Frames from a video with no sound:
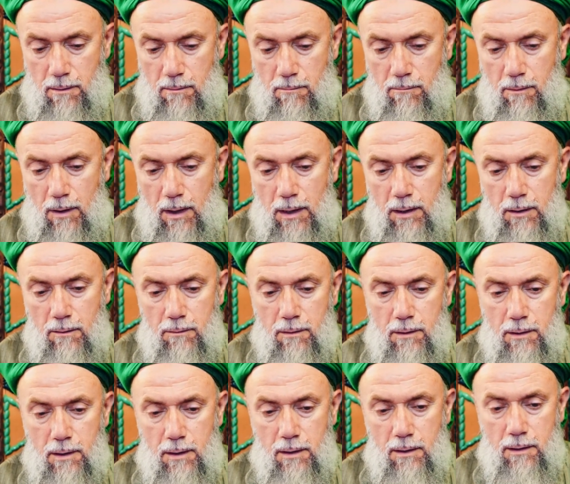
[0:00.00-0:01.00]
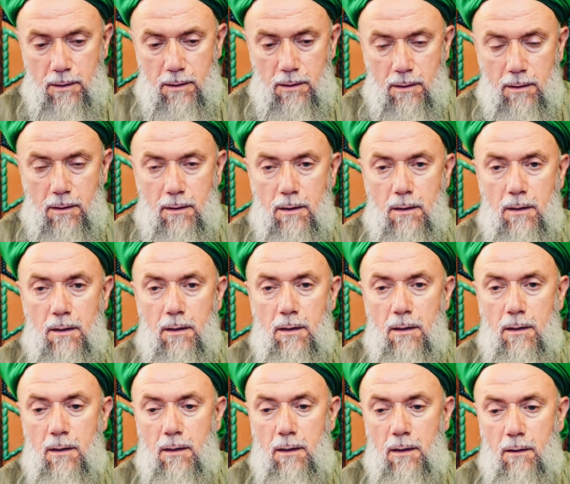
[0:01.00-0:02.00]
Why you didn't
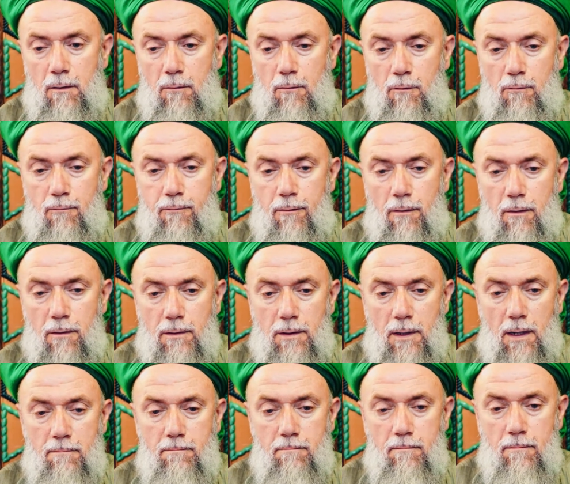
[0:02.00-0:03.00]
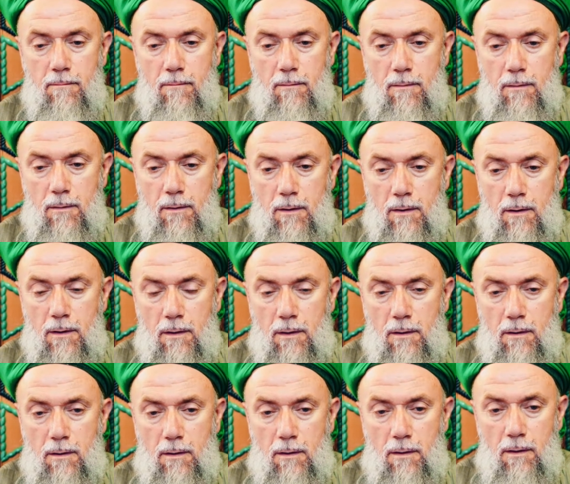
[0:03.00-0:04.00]
look for them
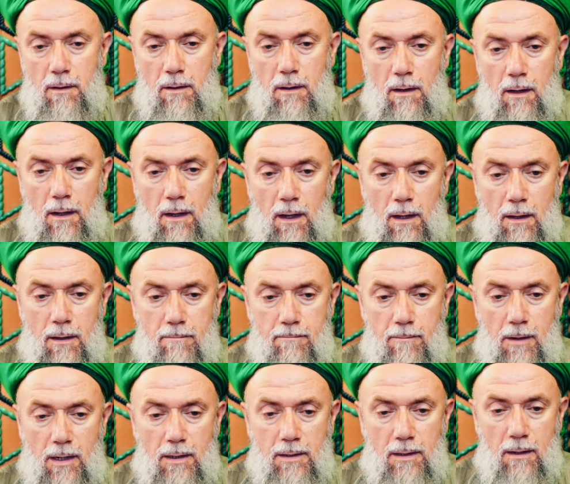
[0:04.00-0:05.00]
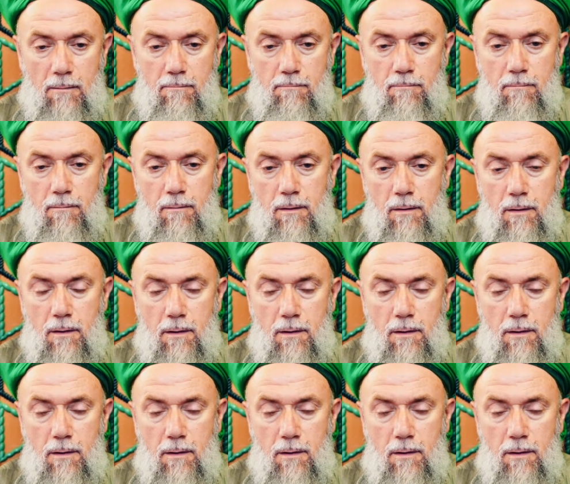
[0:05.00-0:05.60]
and make them,